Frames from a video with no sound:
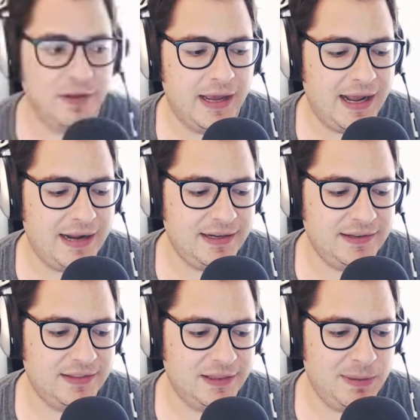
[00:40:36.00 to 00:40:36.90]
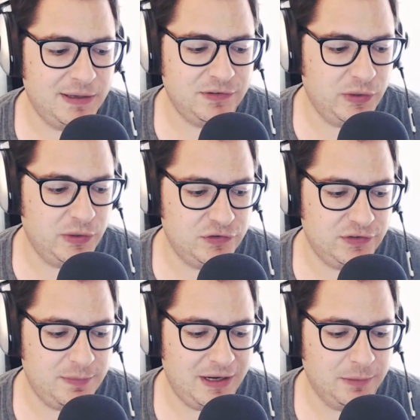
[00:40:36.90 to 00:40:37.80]
on that. I think that the Pixel Book
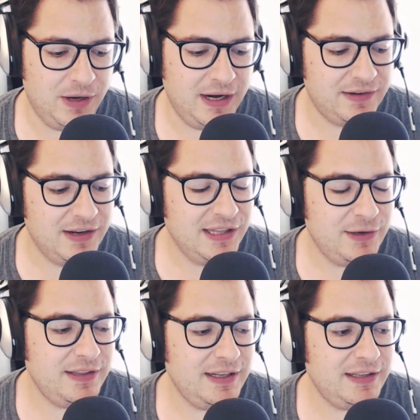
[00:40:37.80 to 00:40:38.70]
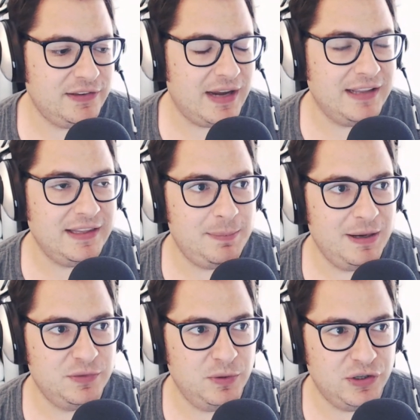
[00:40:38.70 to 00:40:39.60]
is just a better product. The only thing
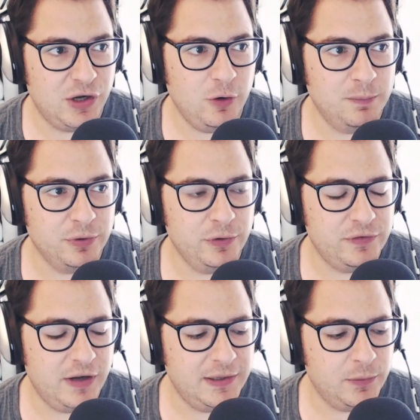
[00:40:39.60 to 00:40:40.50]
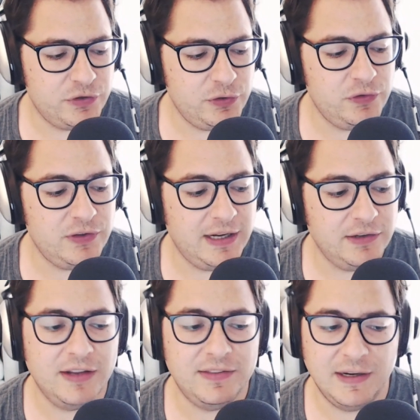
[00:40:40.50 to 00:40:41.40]
that I think the Pixel Book Go improved on, there were
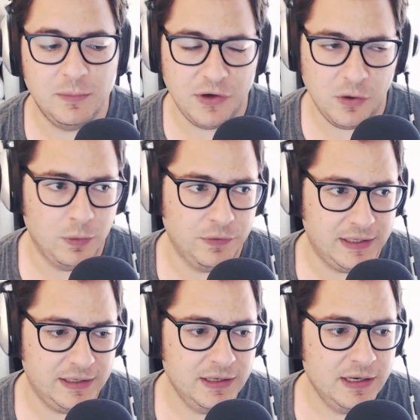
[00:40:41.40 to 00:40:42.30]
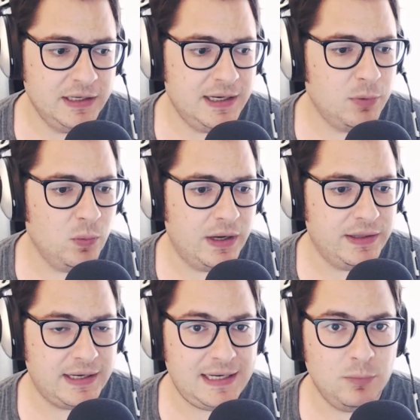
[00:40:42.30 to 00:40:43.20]
two things that I think were noteworthy.
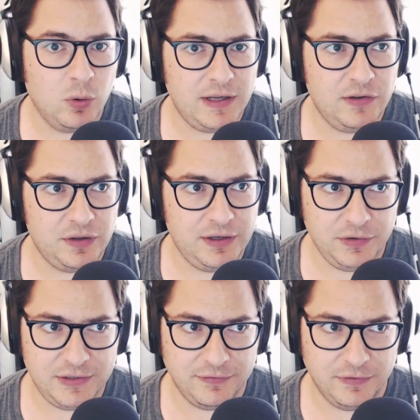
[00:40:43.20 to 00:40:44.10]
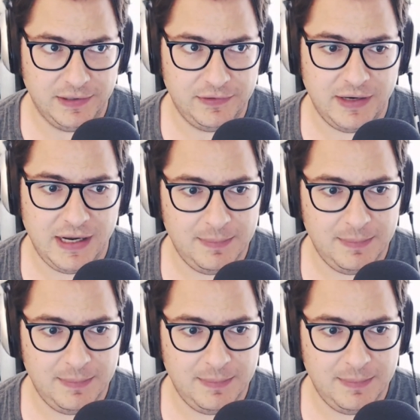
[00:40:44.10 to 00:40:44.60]
Number one, the keyboard is a little different.